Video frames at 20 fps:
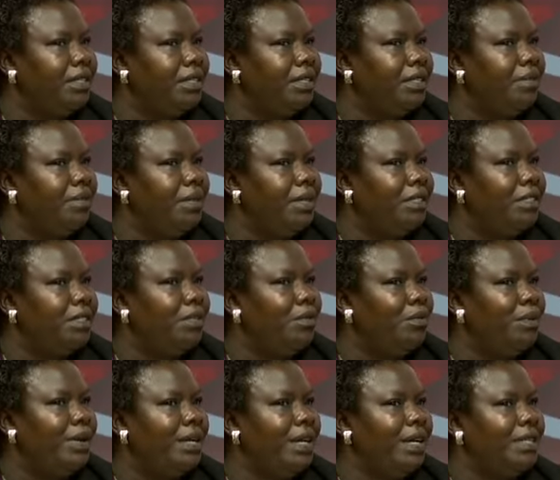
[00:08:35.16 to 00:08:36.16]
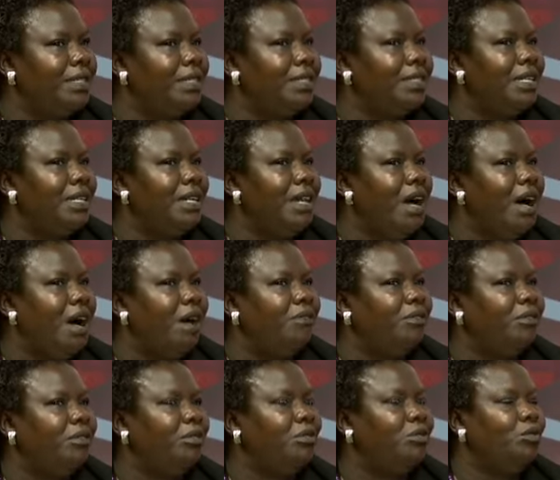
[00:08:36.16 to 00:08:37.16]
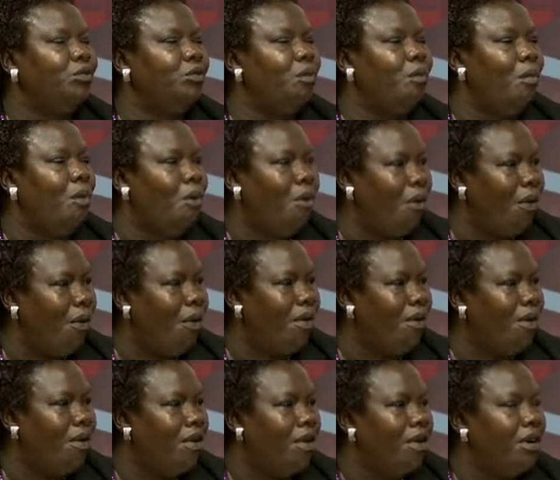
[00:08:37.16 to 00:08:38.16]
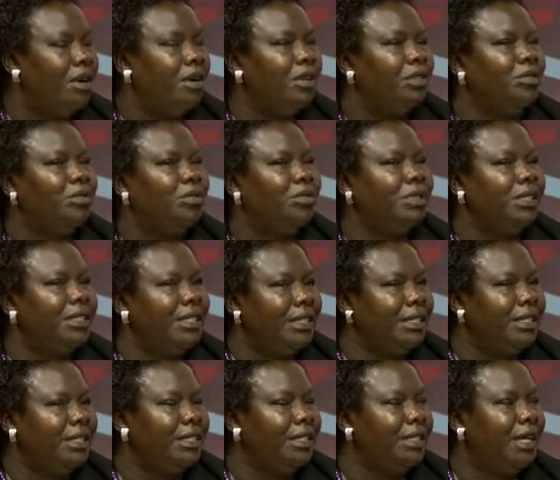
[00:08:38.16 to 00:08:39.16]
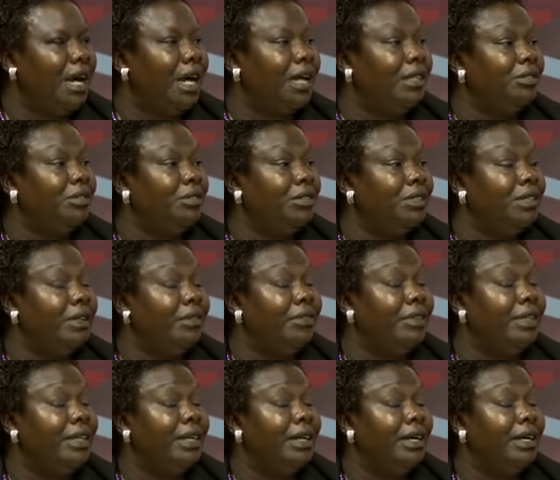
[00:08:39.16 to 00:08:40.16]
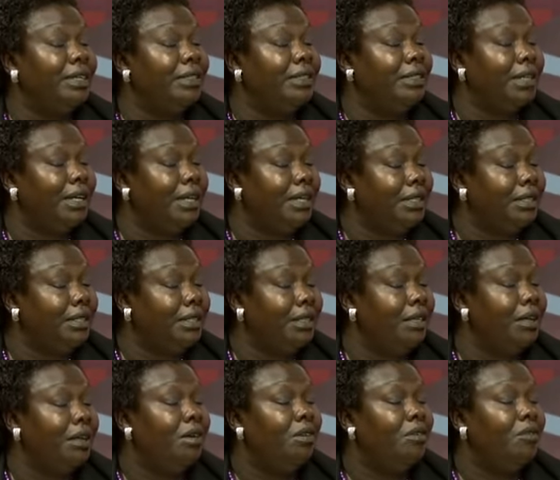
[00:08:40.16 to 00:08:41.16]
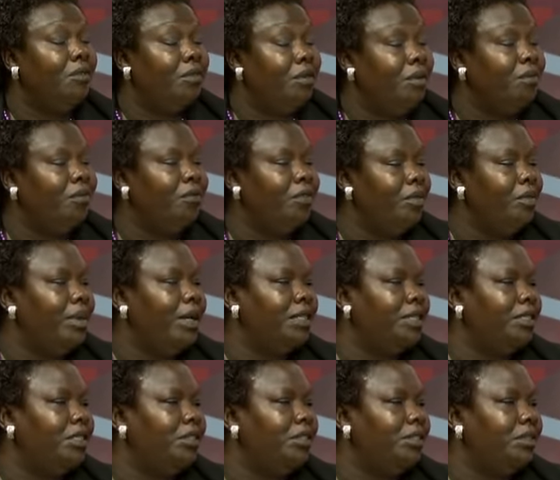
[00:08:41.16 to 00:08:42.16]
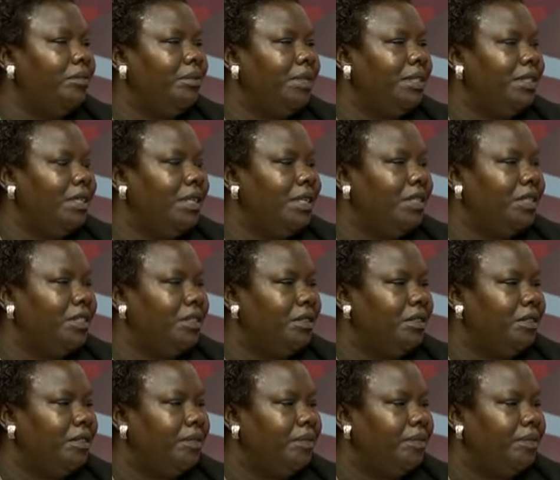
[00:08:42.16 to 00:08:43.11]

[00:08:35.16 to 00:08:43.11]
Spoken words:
it means we still have to do more to reach and to save the girl child from female genital mutilation.